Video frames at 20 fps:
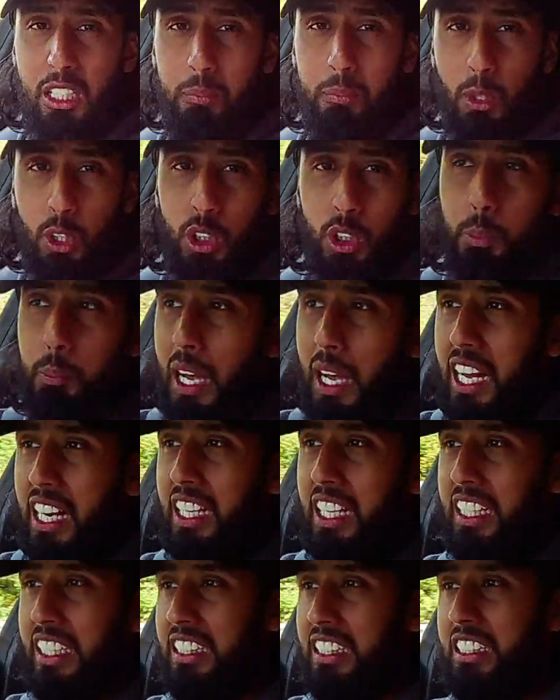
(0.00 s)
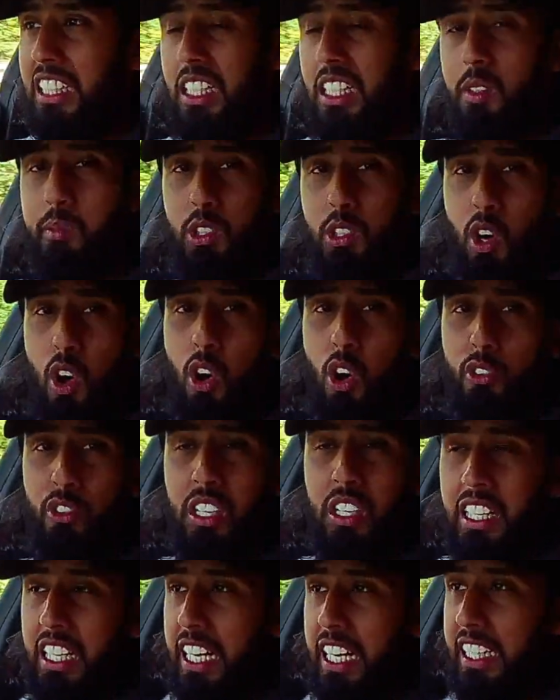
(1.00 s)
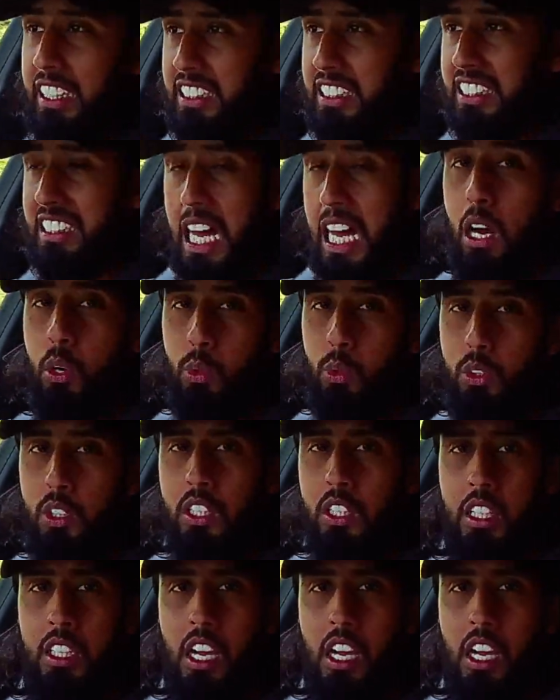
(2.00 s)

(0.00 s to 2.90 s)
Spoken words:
much better in terms of its sound.